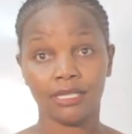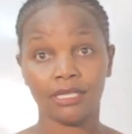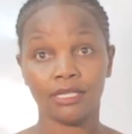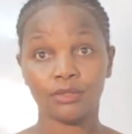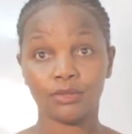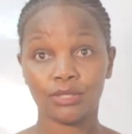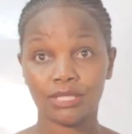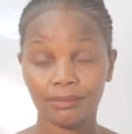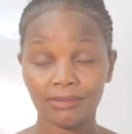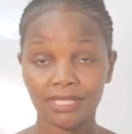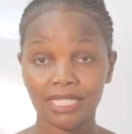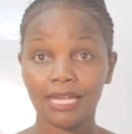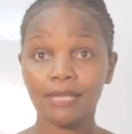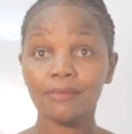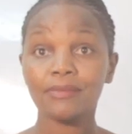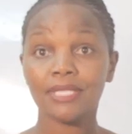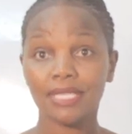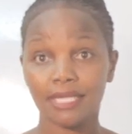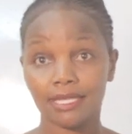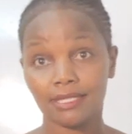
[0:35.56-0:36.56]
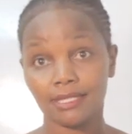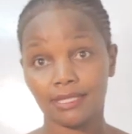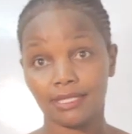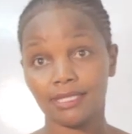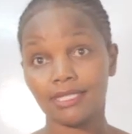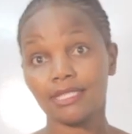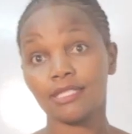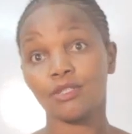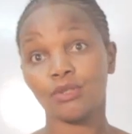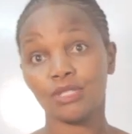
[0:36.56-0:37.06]
Sometimes, yes,
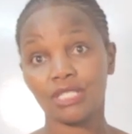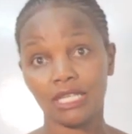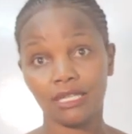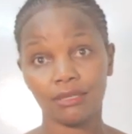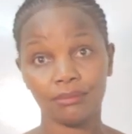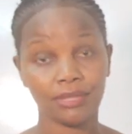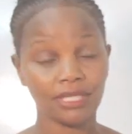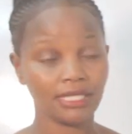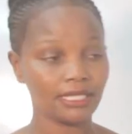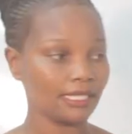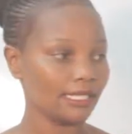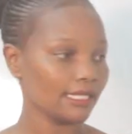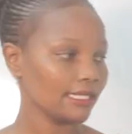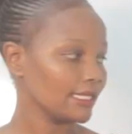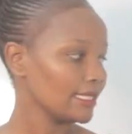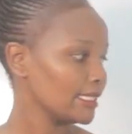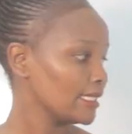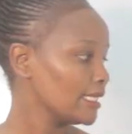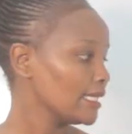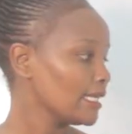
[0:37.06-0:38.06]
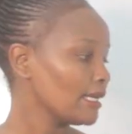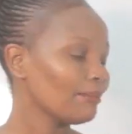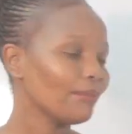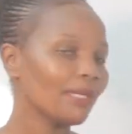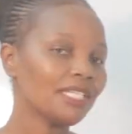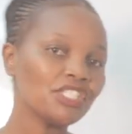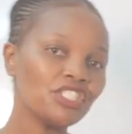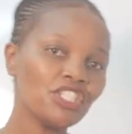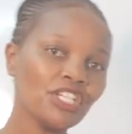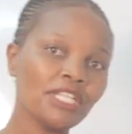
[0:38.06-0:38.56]
it is the hotel business.
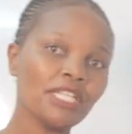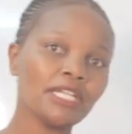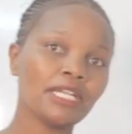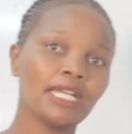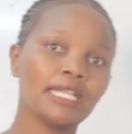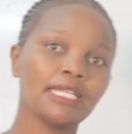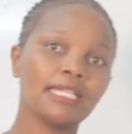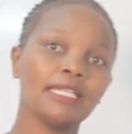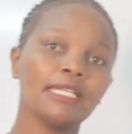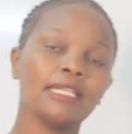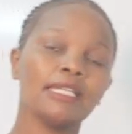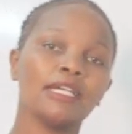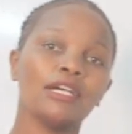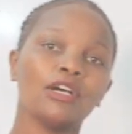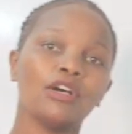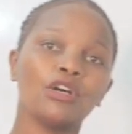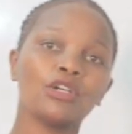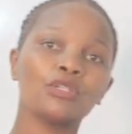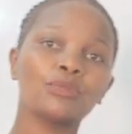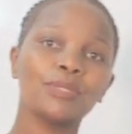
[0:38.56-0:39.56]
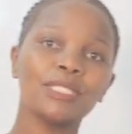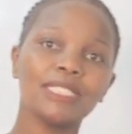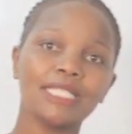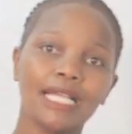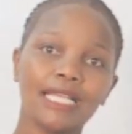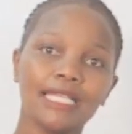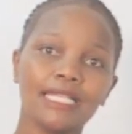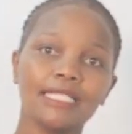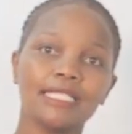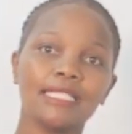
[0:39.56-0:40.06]
But generally,
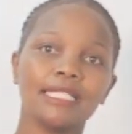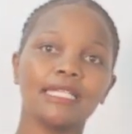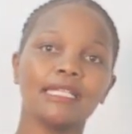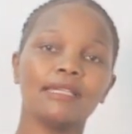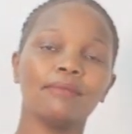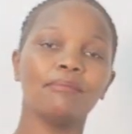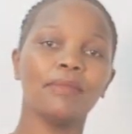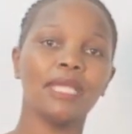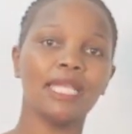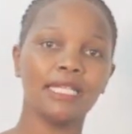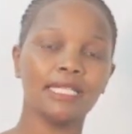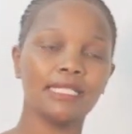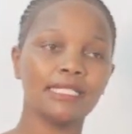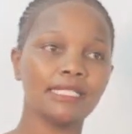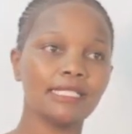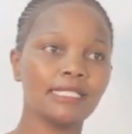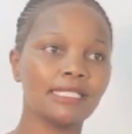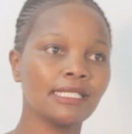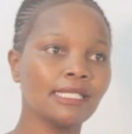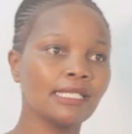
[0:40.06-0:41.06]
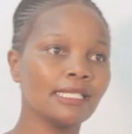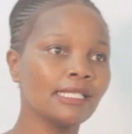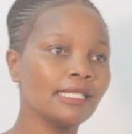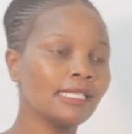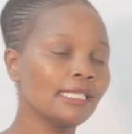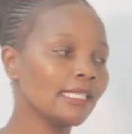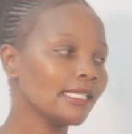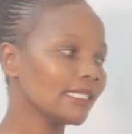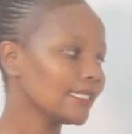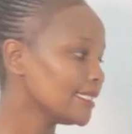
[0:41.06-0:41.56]
hospitality means
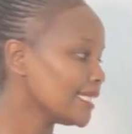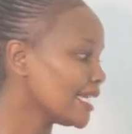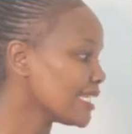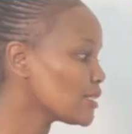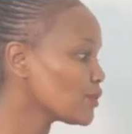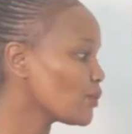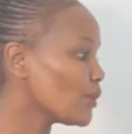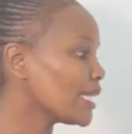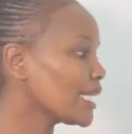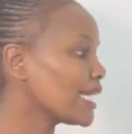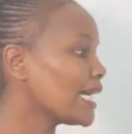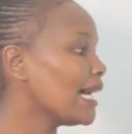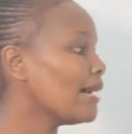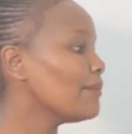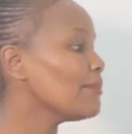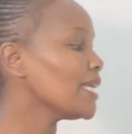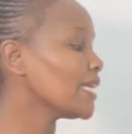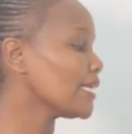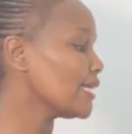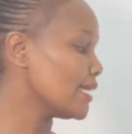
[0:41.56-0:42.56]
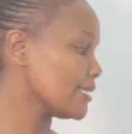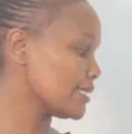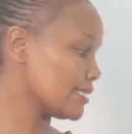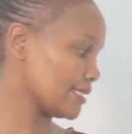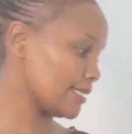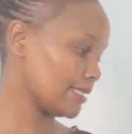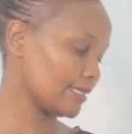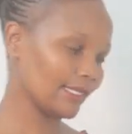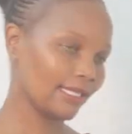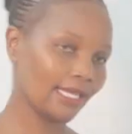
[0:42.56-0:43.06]
just welcoming
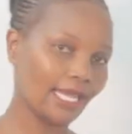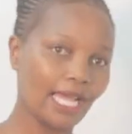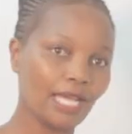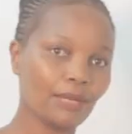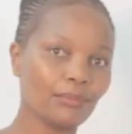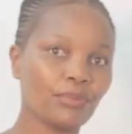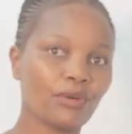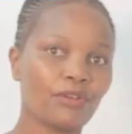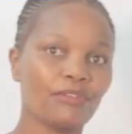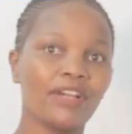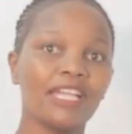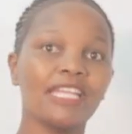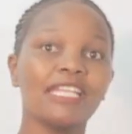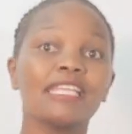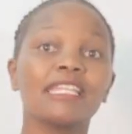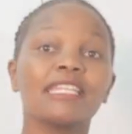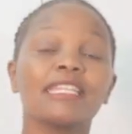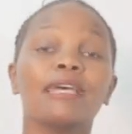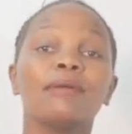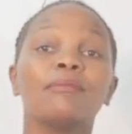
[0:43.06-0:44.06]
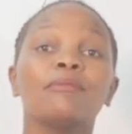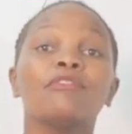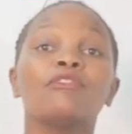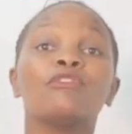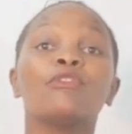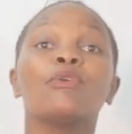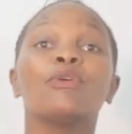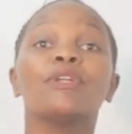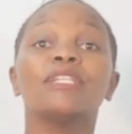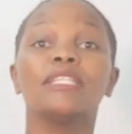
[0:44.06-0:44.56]
guests and providing them
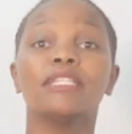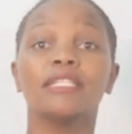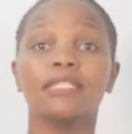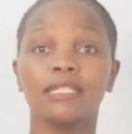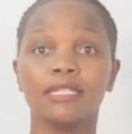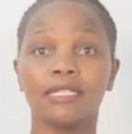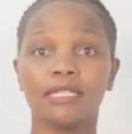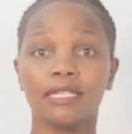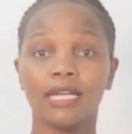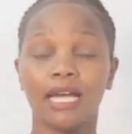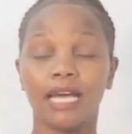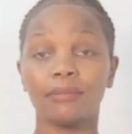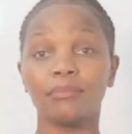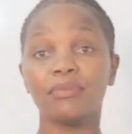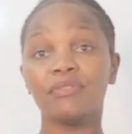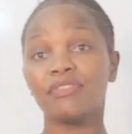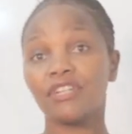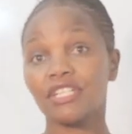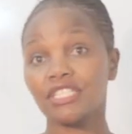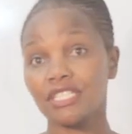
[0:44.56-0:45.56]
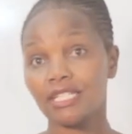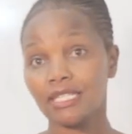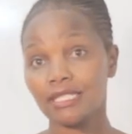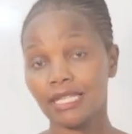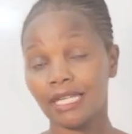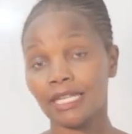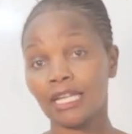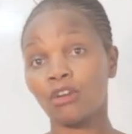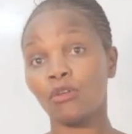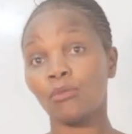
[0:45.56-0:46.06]
food and beverages
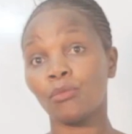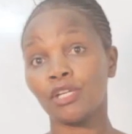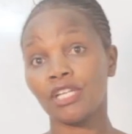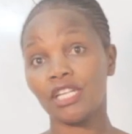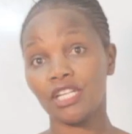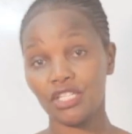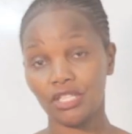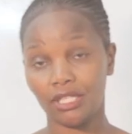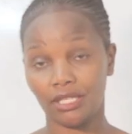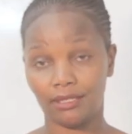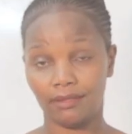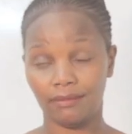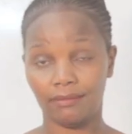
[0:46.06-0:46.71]
and accommodation.